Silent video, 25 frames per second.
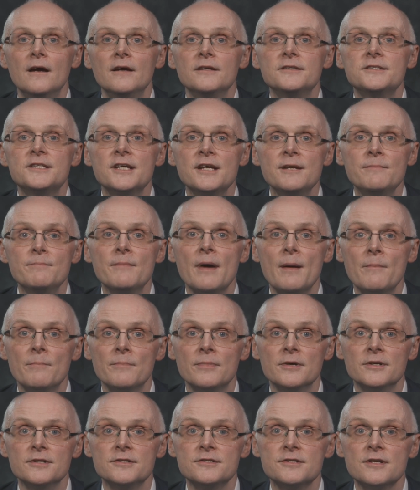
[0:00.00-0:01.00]
Team
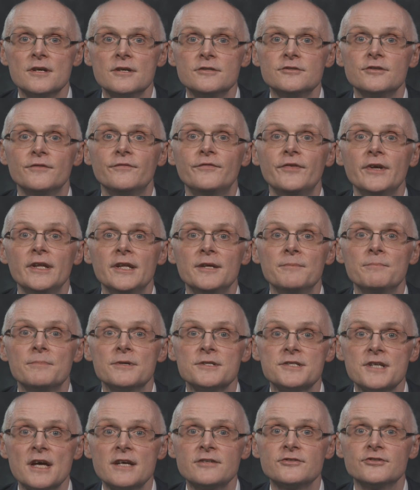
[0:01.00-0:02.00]
members should feel in
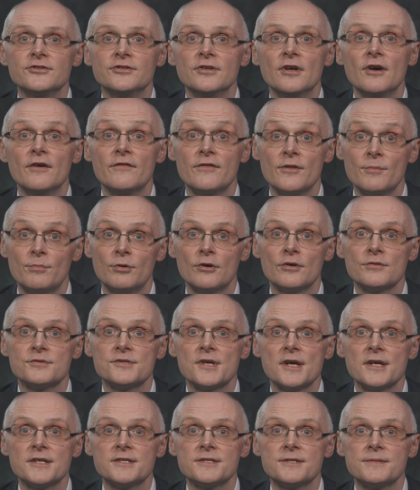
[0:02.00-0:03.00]
possession of the
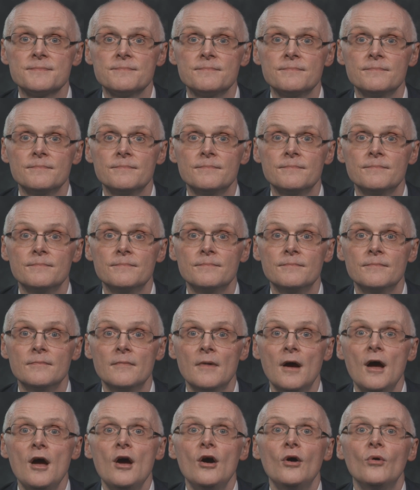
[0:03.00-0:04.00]
process.
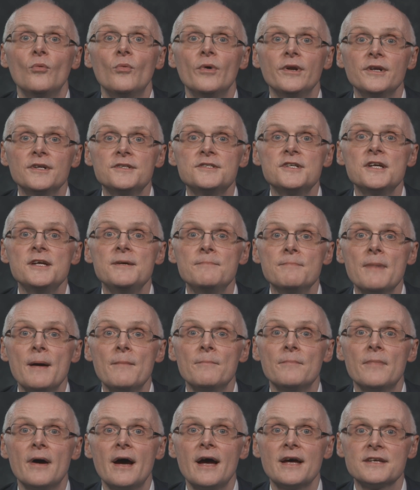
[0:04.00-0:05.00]
When a team
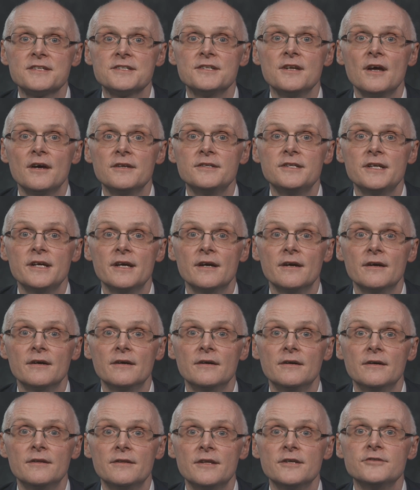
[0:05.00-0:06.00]
member has an idea,
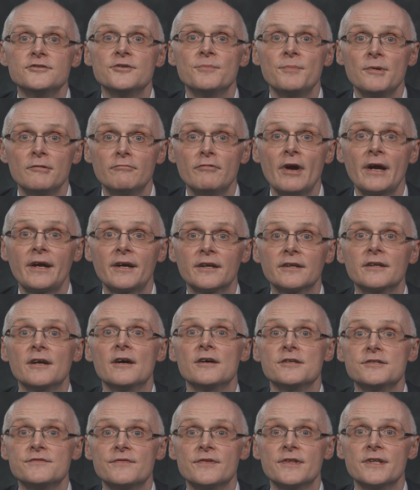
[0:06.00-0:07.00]
they should be
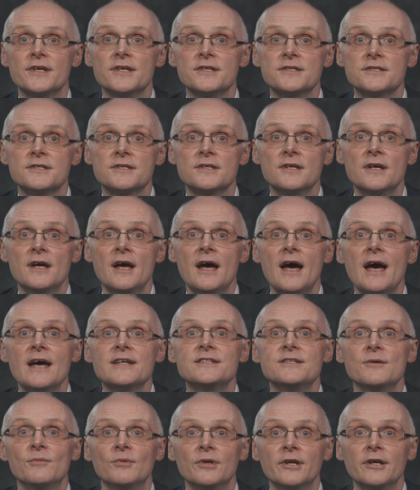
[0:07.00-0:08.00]
recognised for this,
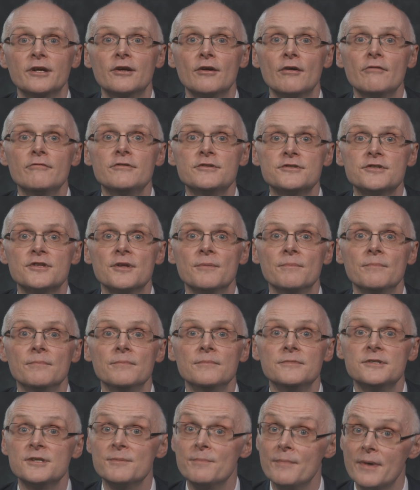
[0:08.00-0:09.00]
as it will encourage them
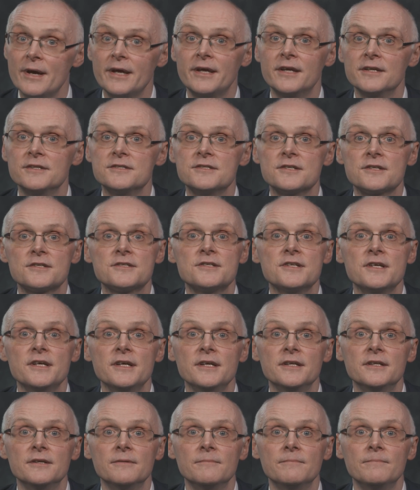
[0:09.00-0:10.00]
to make it
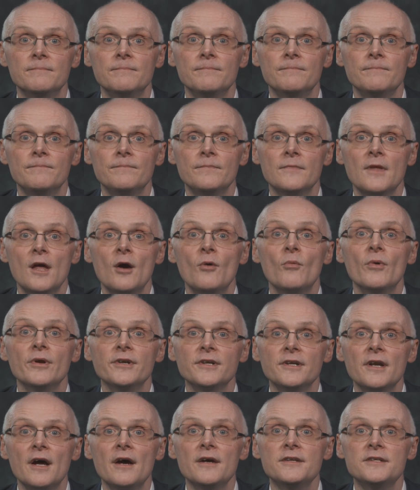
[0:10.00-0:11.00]
succeed. When
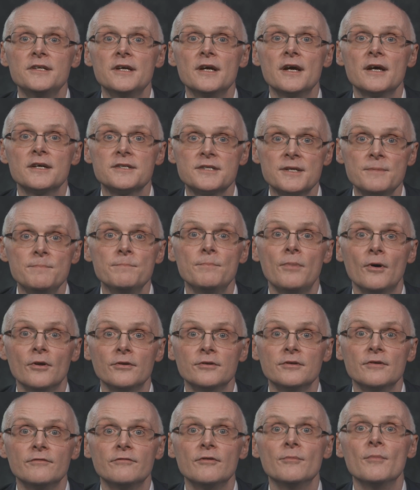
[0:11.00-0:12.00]
an idea has
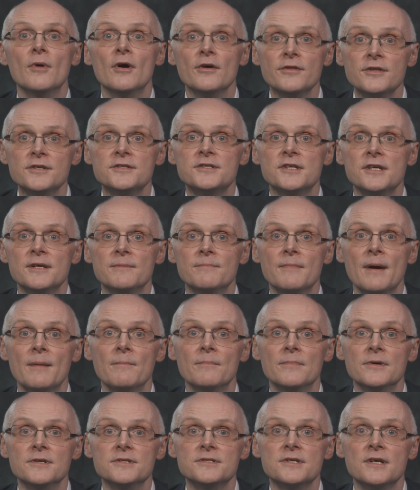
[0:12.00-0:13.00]
input from other team
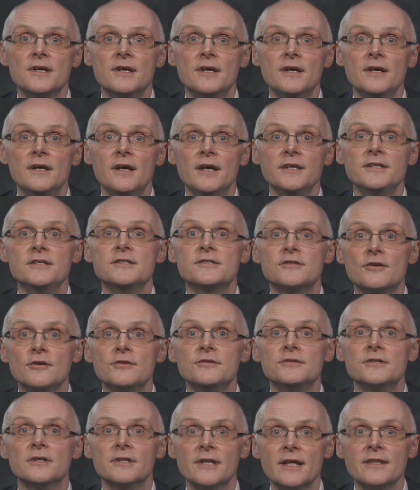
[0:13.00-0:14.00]
members, it is
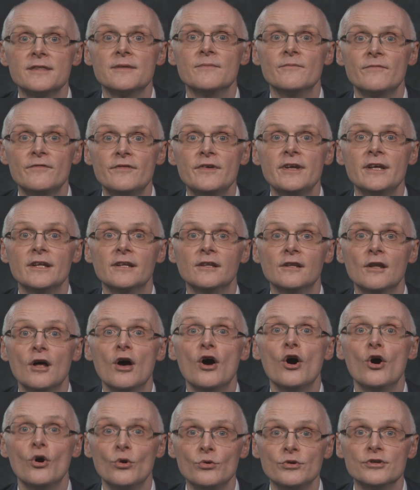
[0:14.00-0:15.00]
good to let them feel
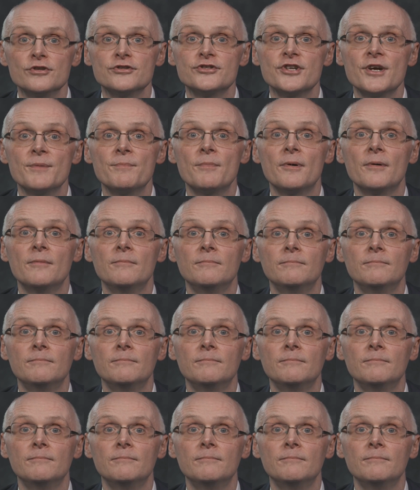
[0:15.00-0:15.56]
ownership.